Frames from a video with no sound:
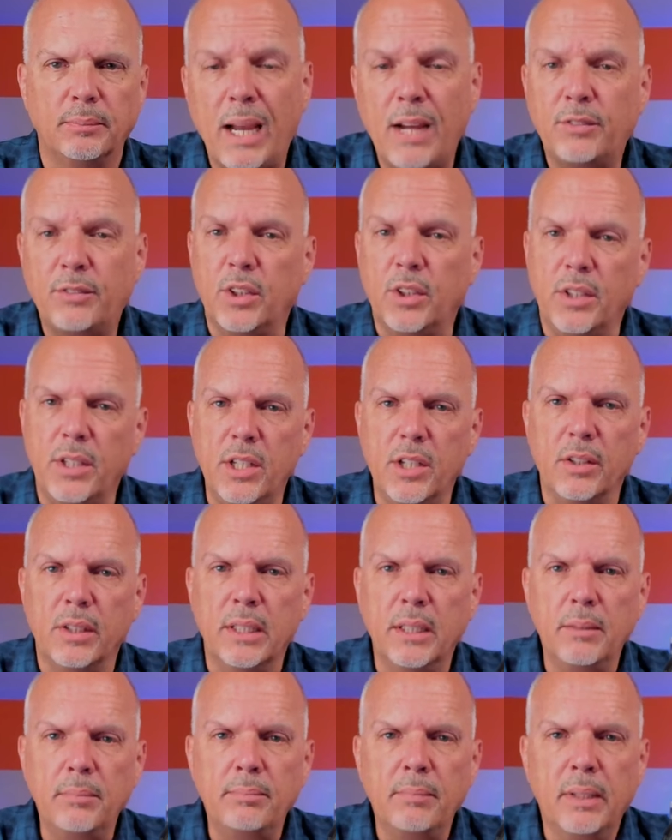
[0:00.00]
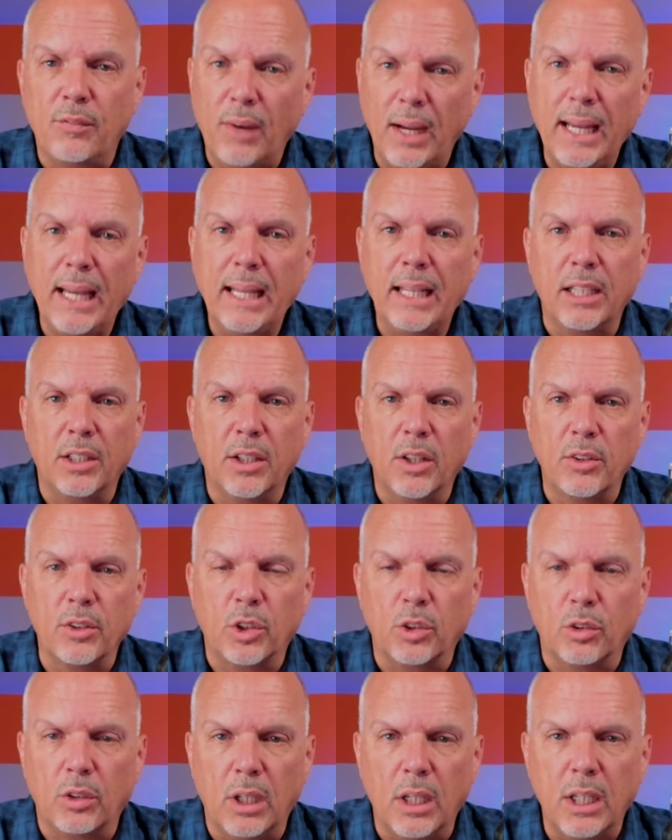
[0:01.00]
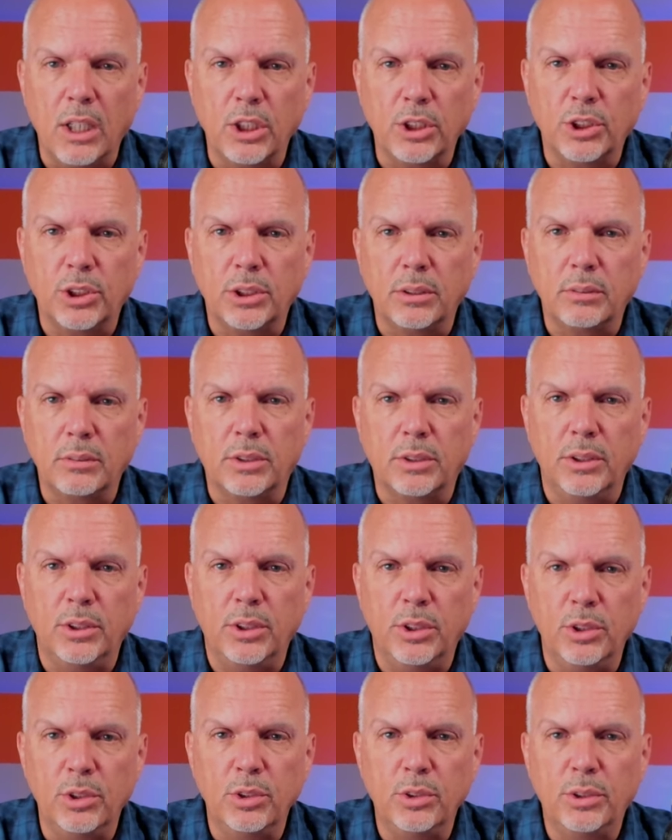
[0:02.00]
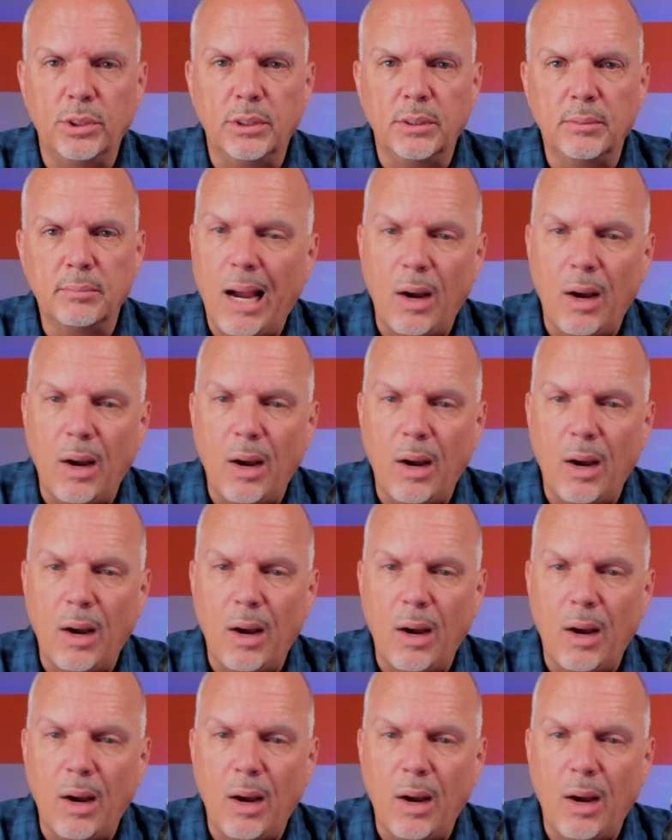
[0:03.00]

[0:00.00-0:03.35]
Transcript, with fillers: So after a year in, if I had another garage to use,